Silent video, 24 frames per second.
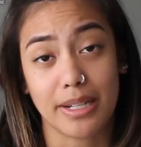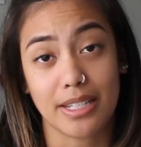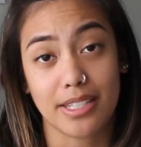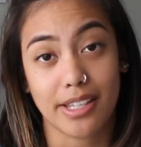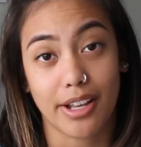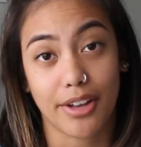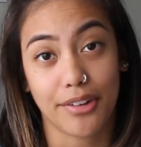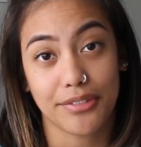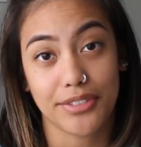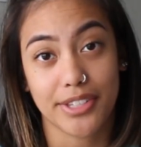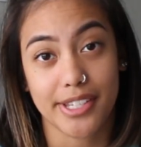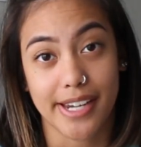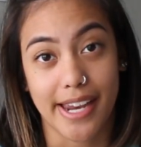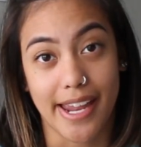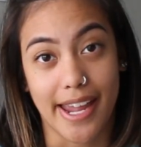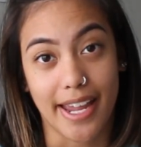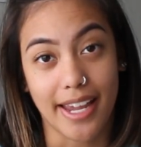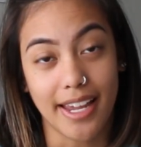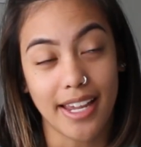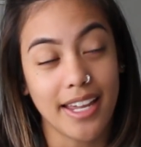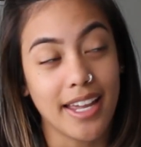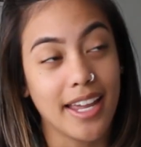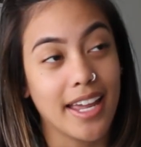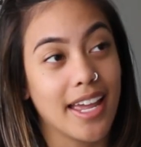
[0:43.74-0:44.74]
myself
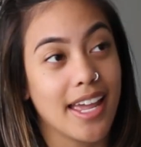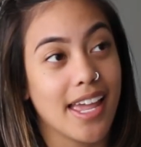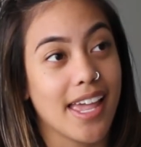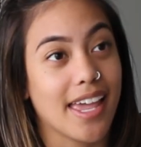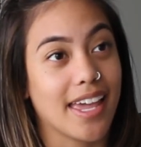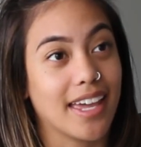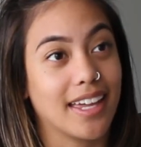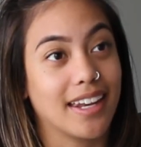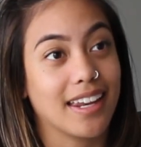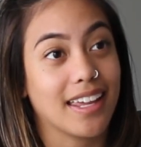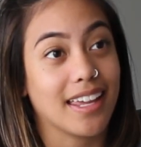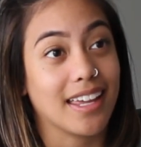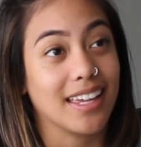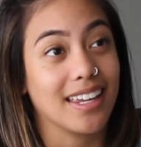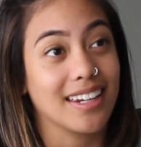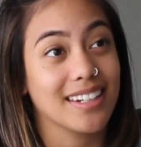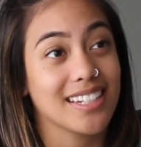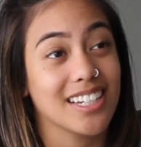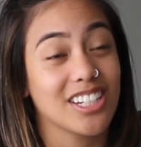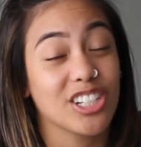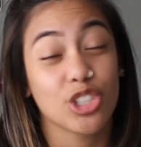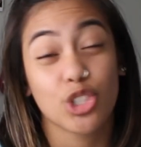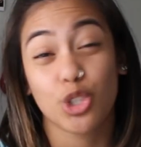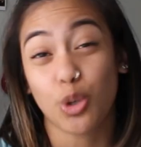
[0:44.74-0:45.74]
today and
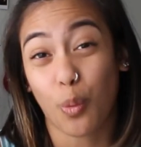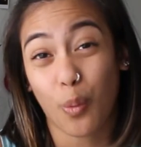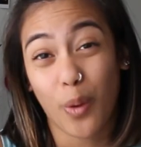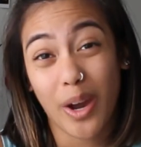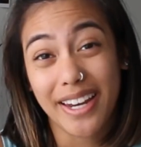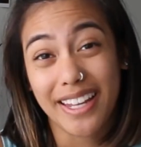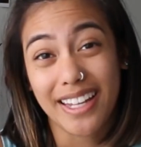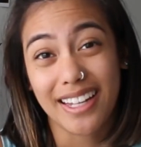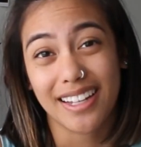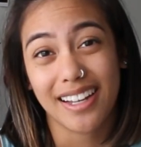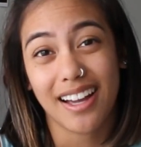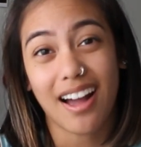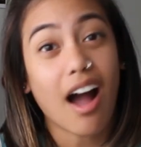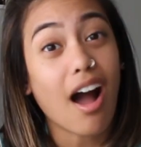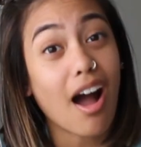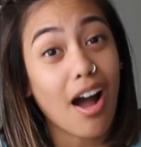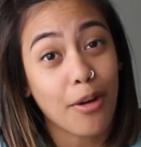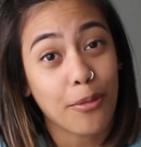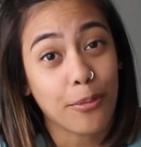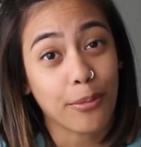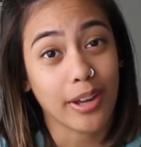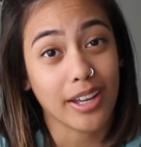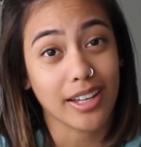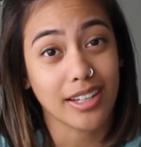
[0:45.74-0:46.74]
eat twenty
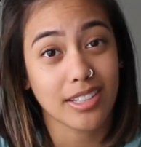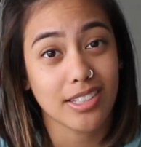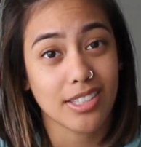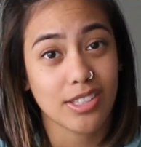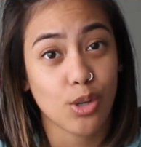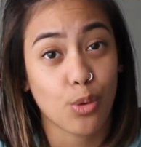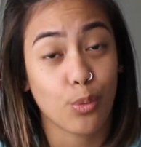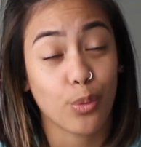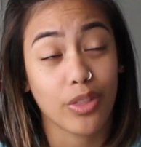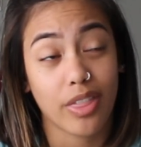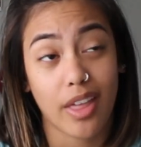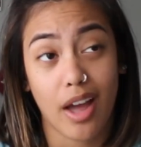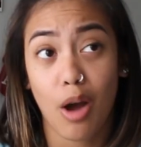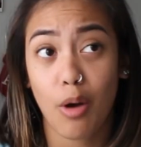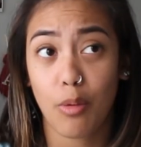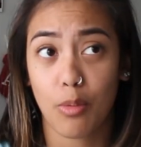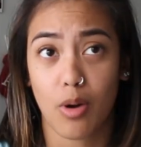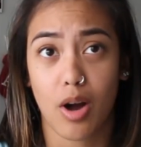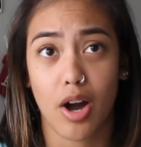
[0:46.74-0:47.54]
hot wings without